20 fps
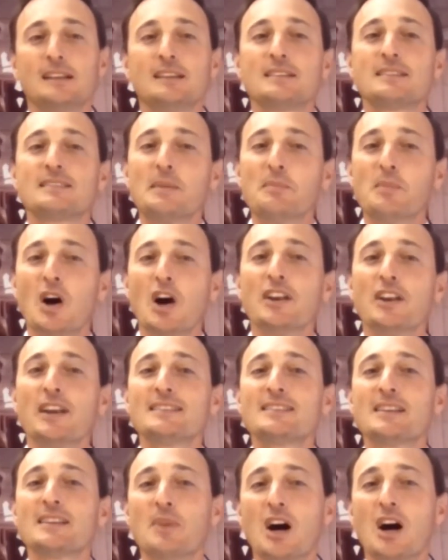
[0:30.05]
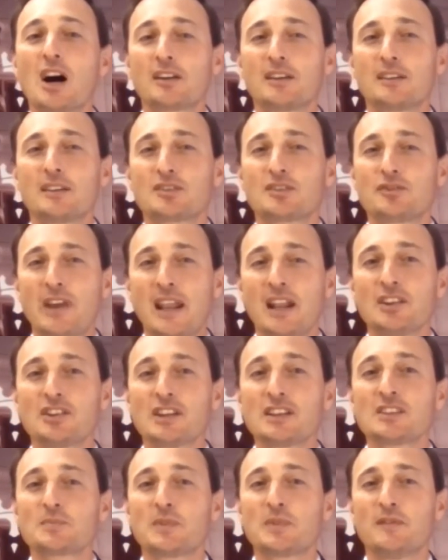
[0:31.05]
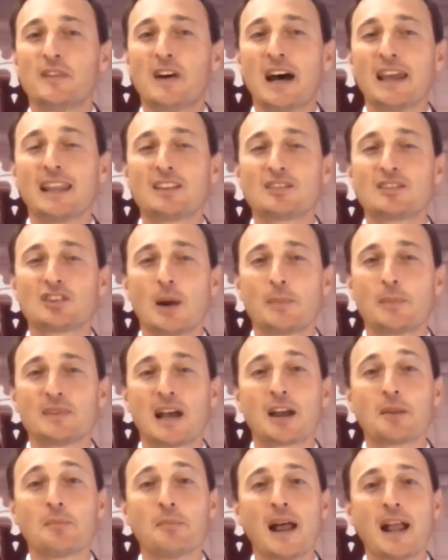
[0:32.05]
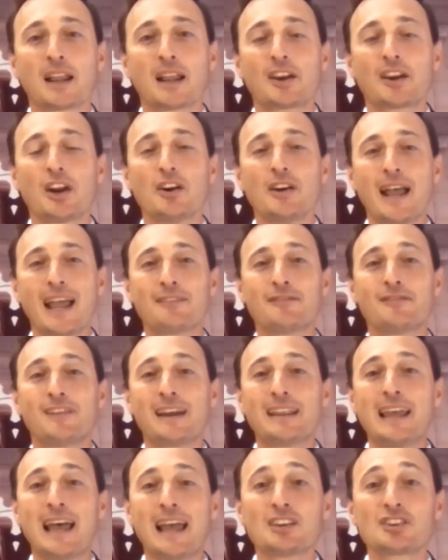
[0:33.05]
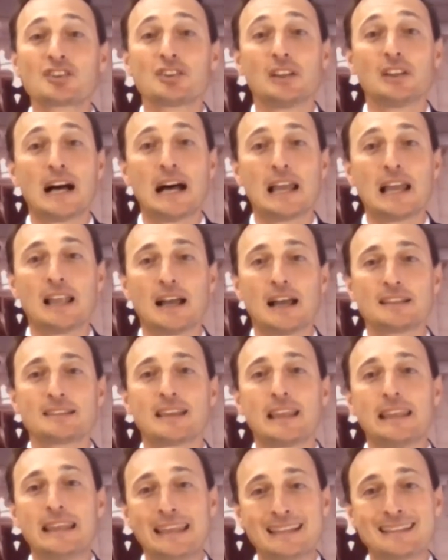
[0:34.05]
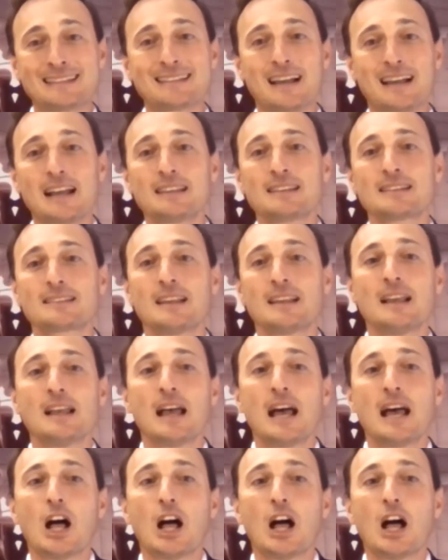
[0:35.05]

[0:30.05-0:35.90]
Simona is a market strategist providing top-down macro and financial highlights and insights,